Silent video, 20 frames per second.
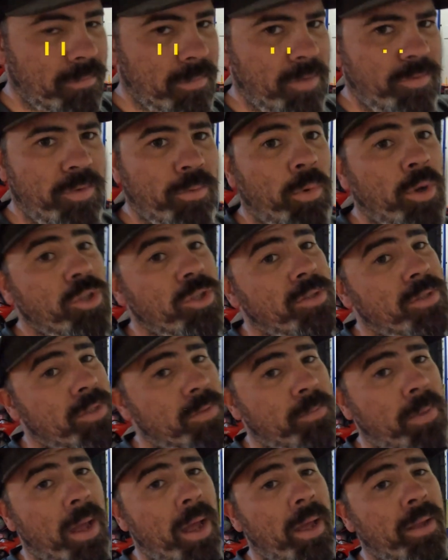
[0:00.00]
If you're watching
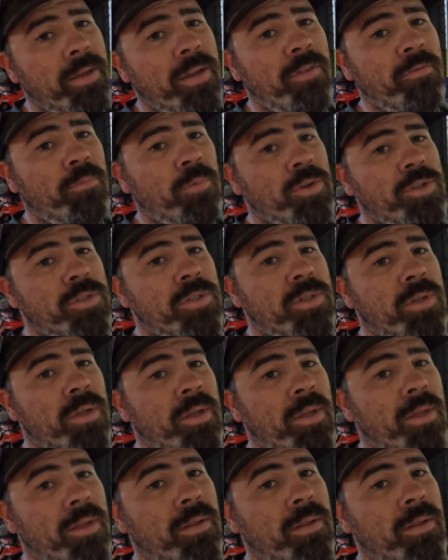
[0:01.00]
this part and you haven't watched